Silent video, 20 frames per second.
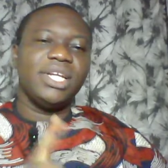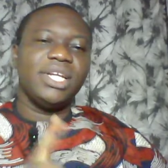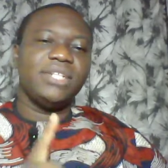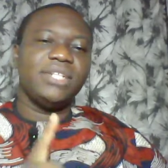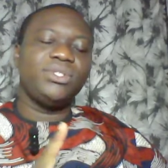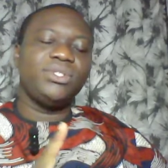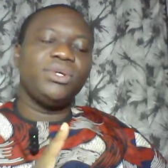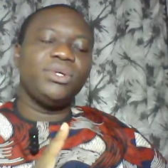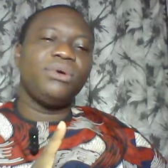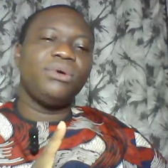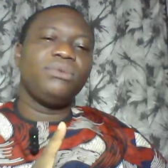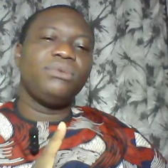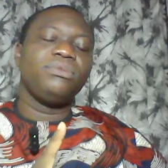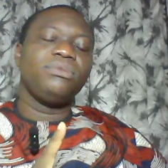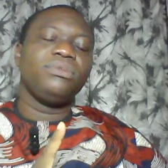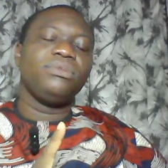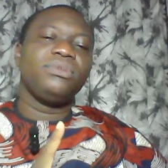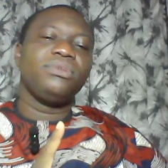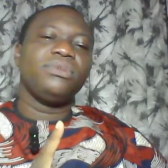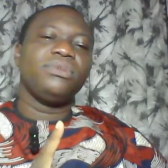And so
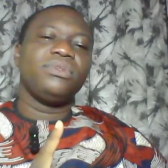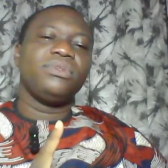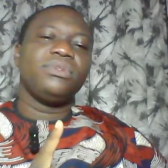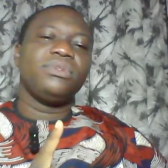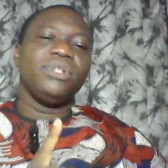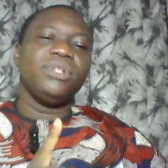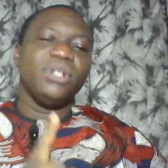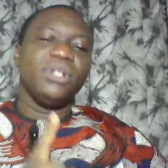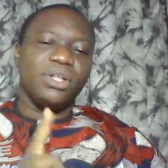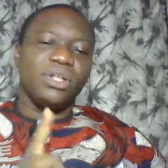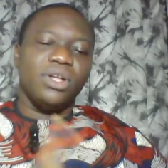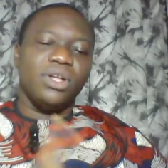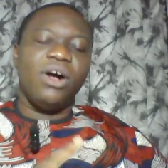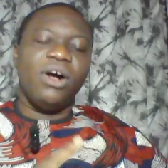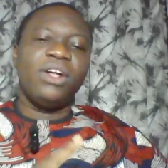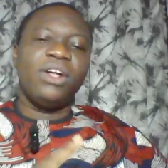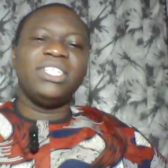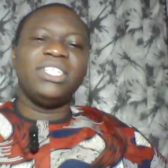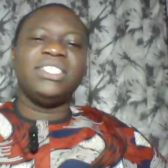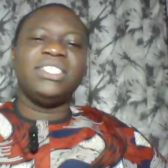
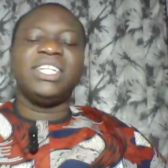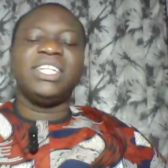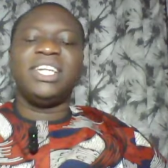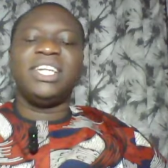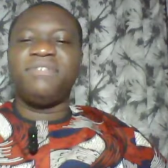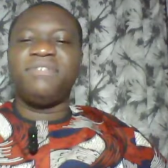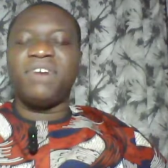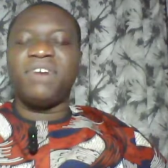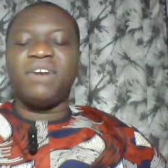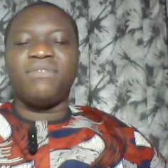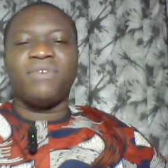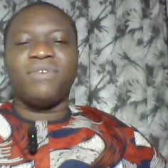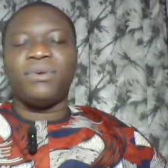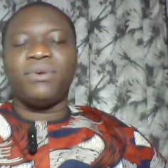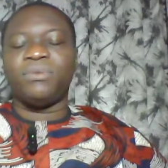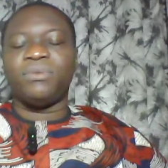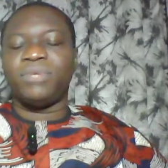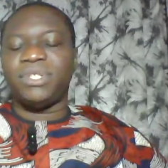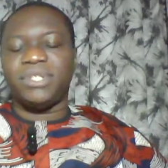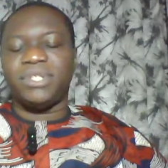God is the giver of
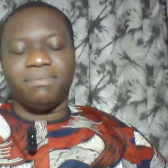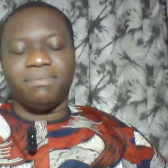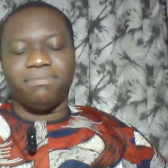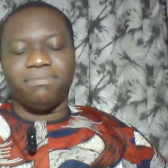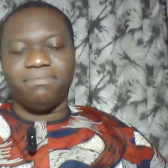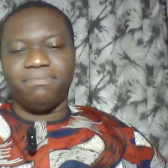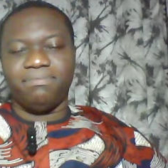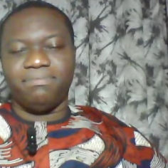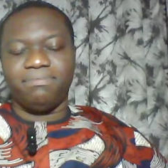all wisdom.